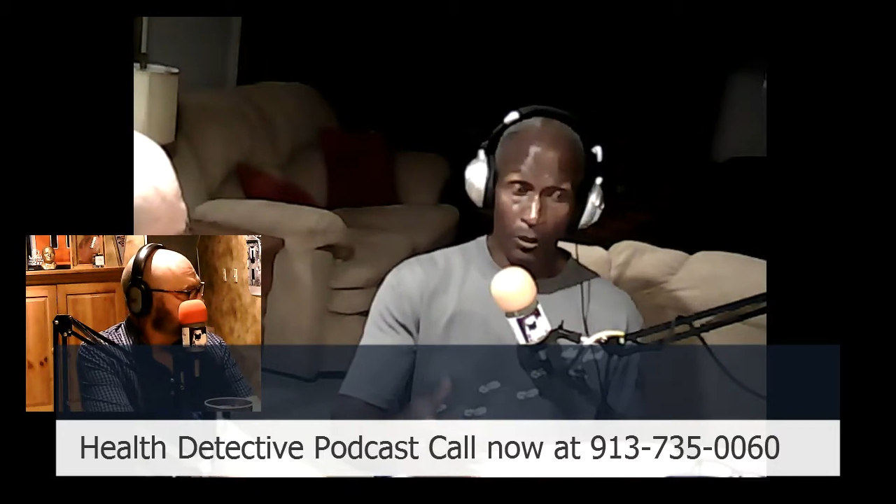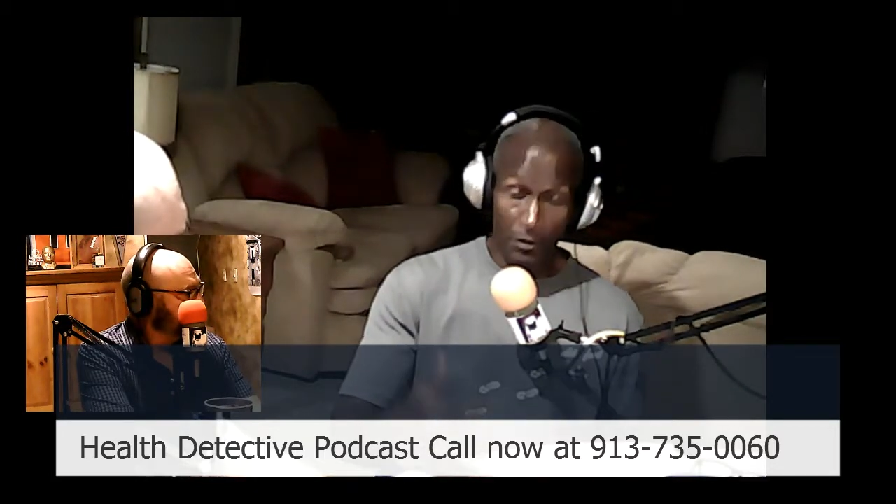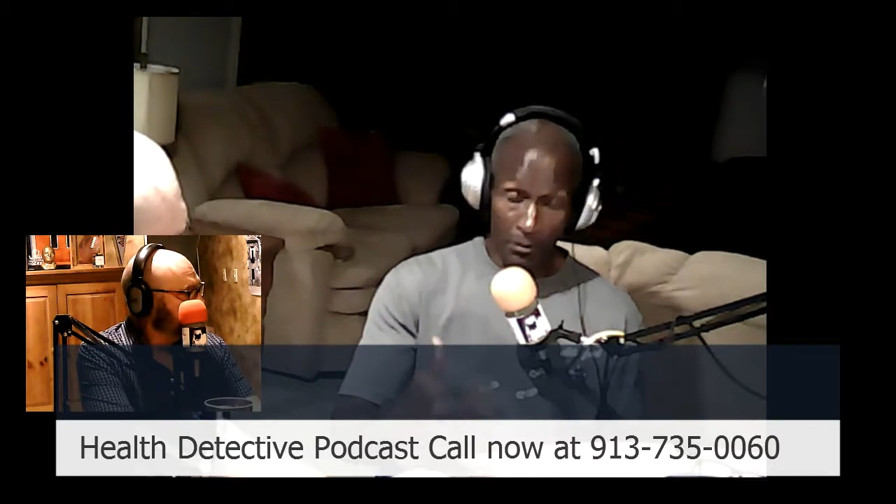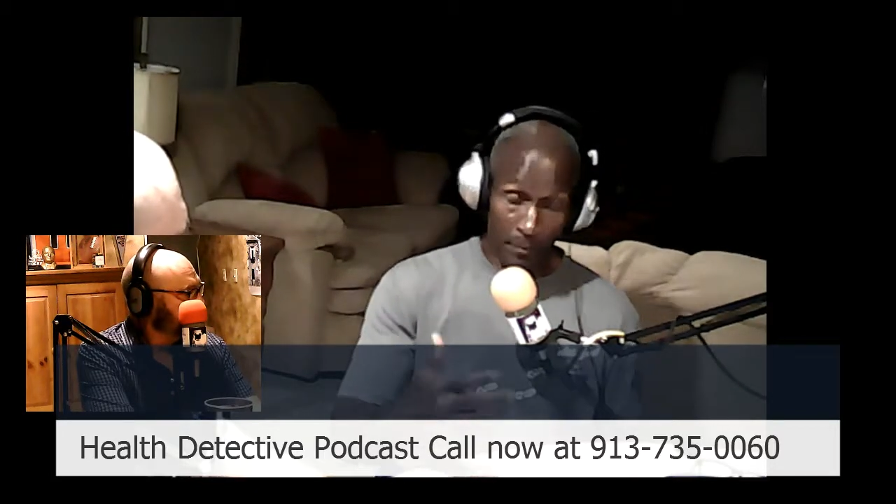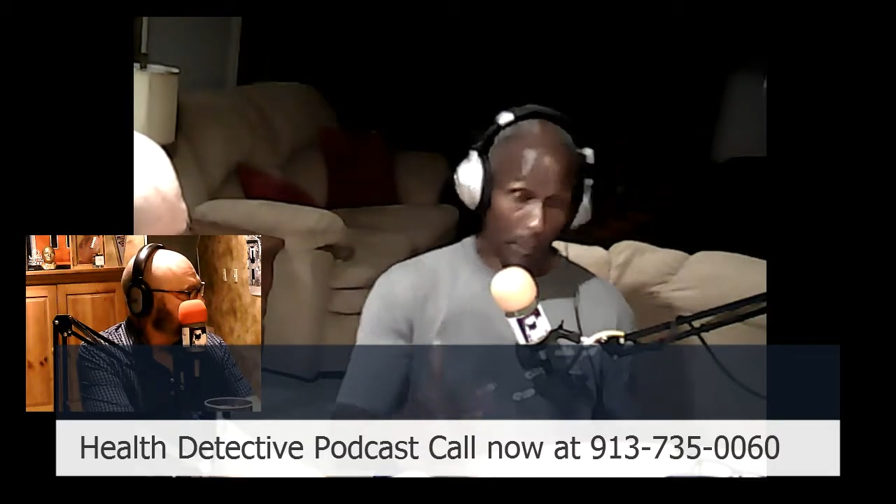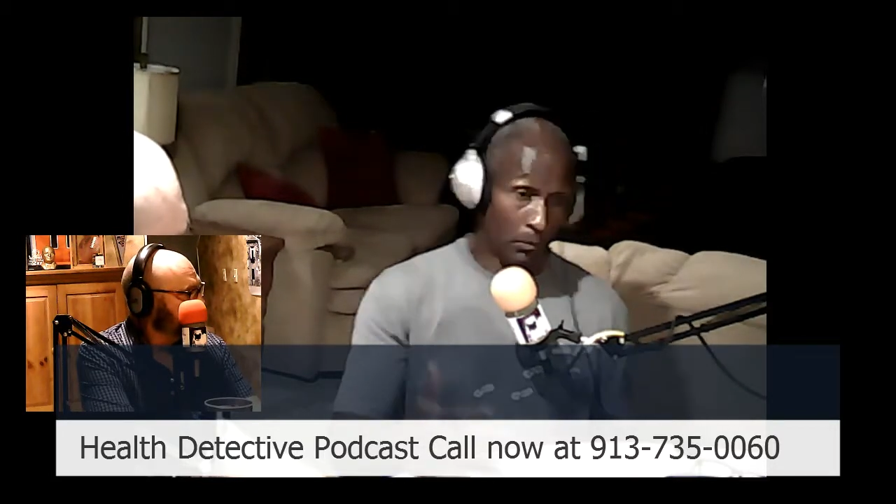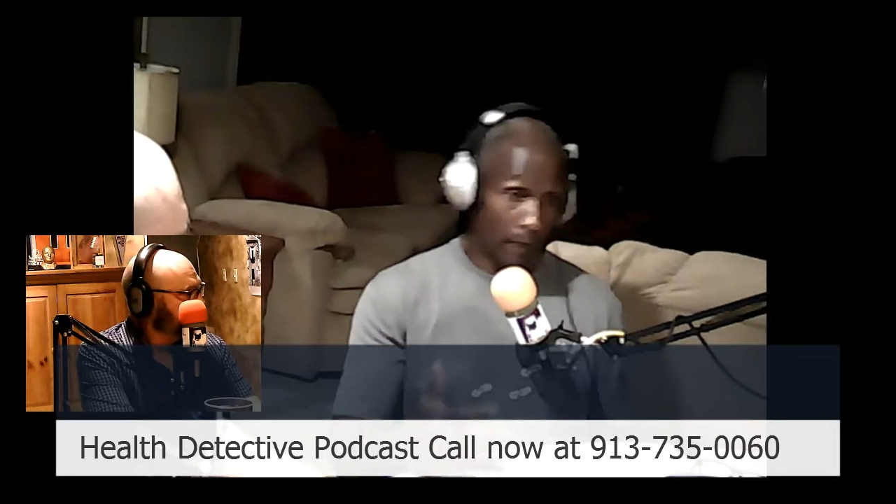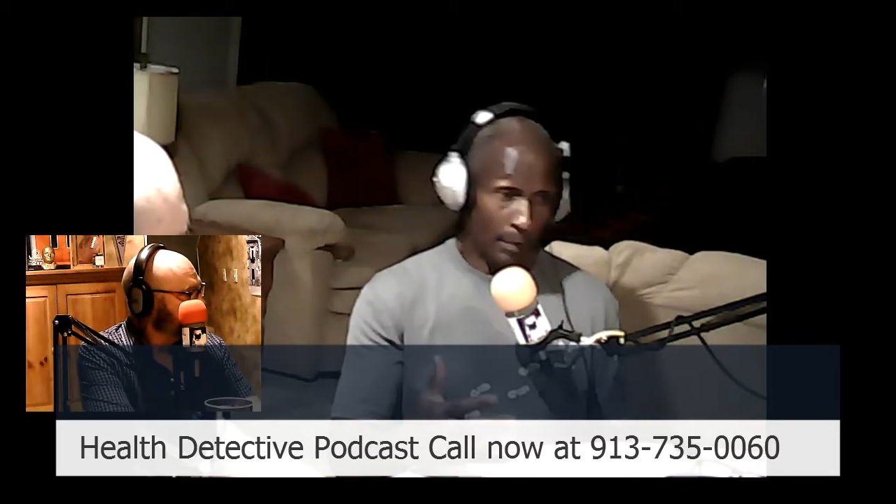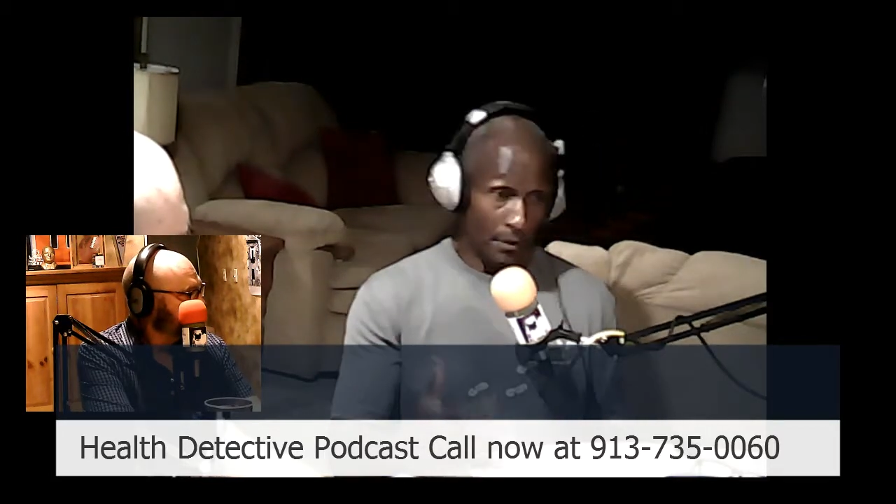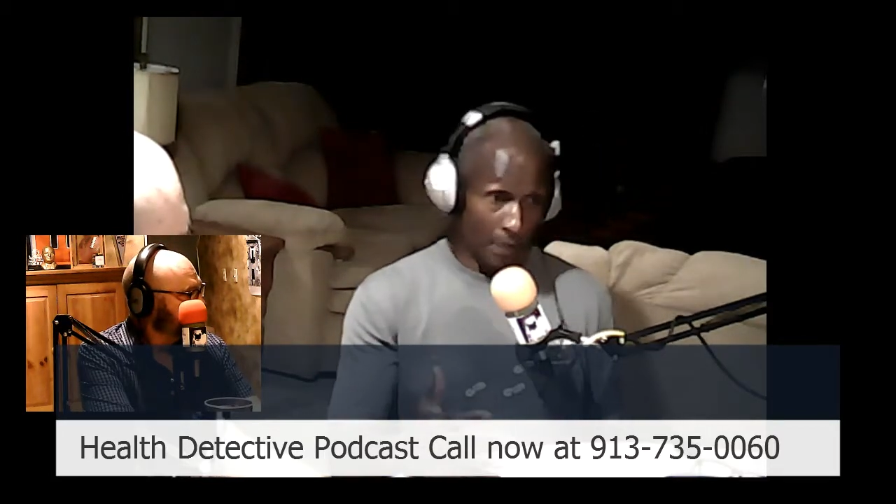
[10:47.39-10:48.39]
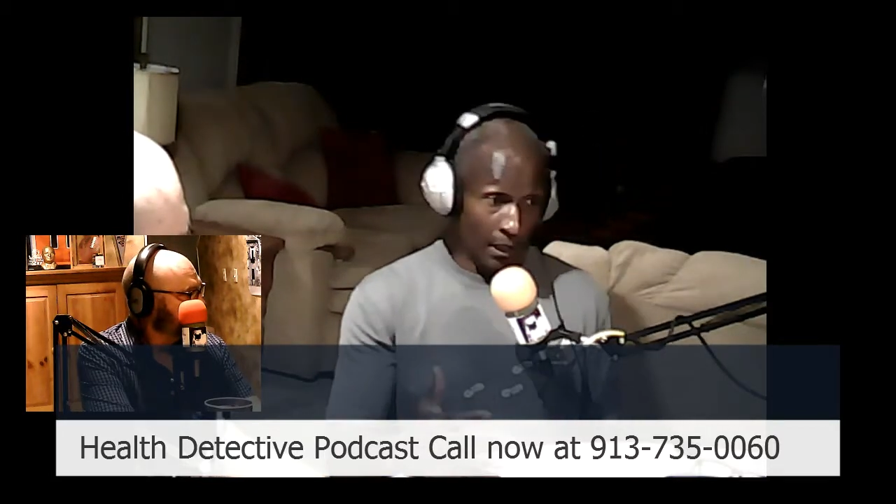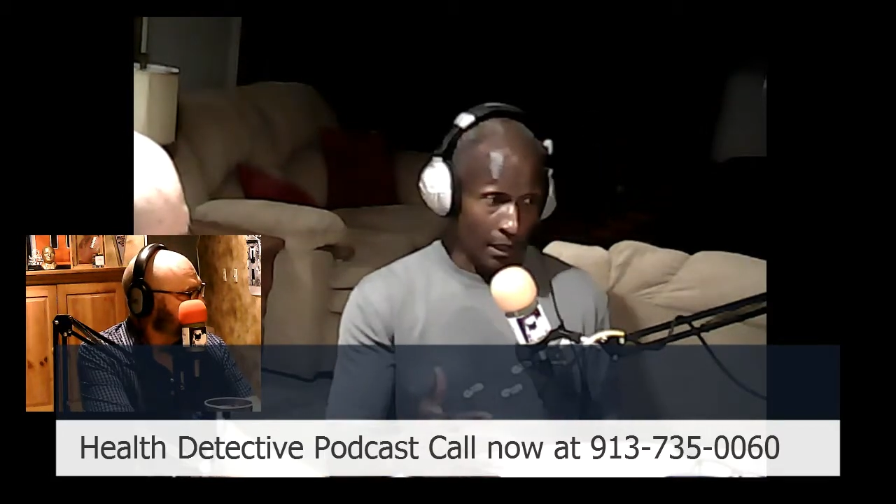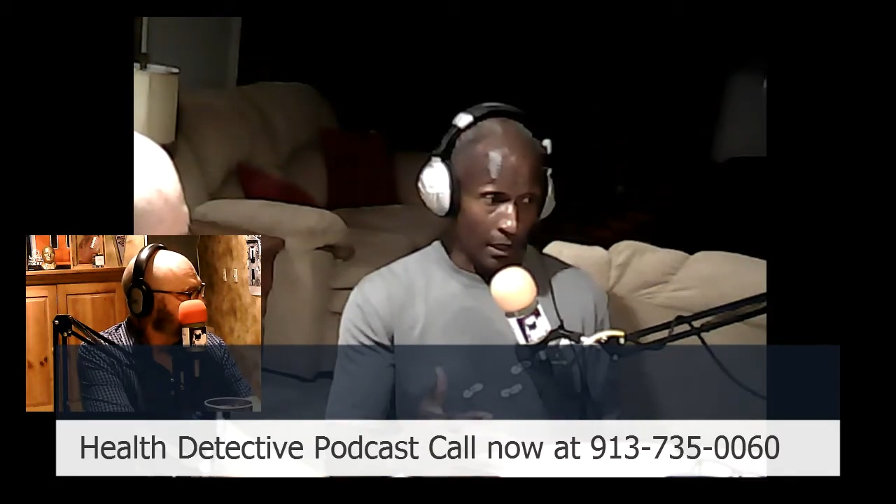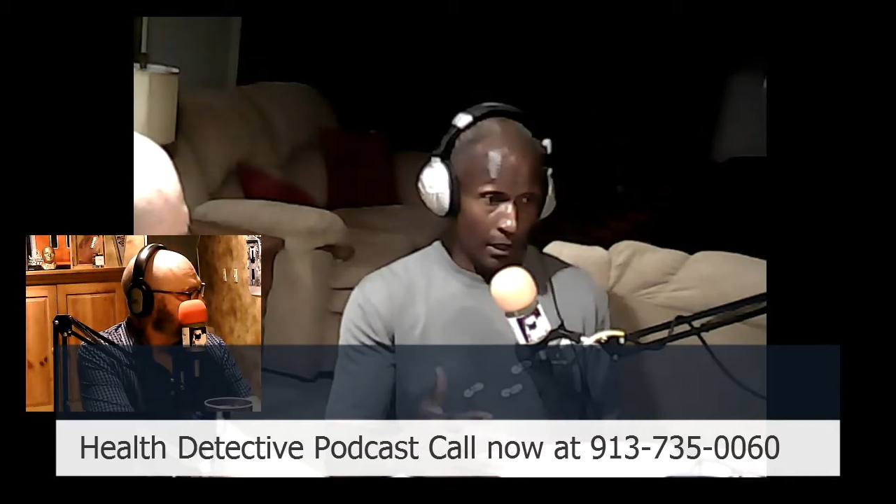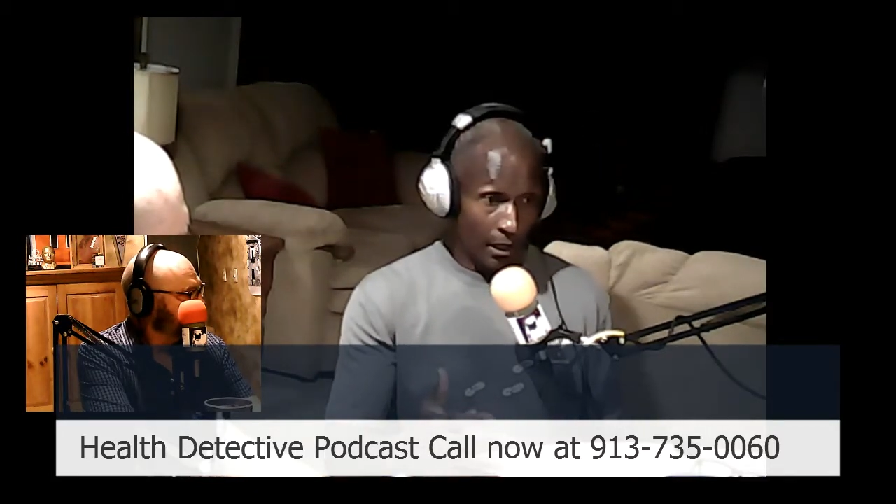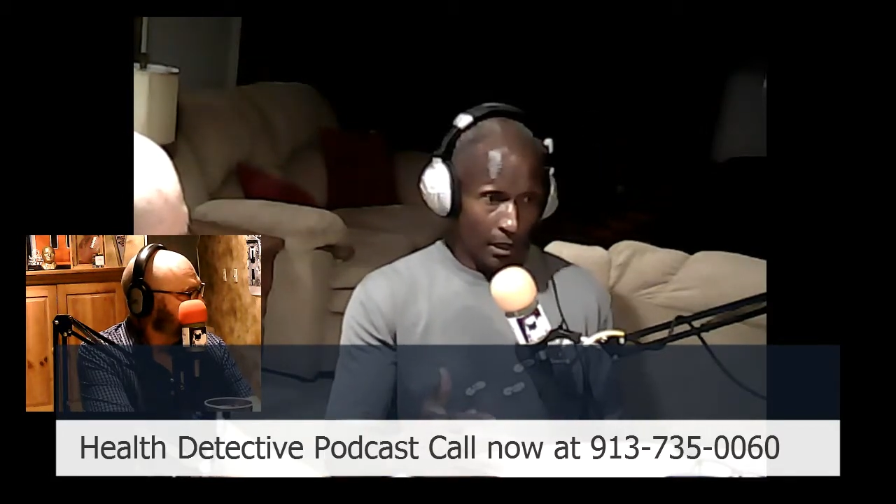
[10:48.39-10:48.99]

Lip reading: some people are probably thinking,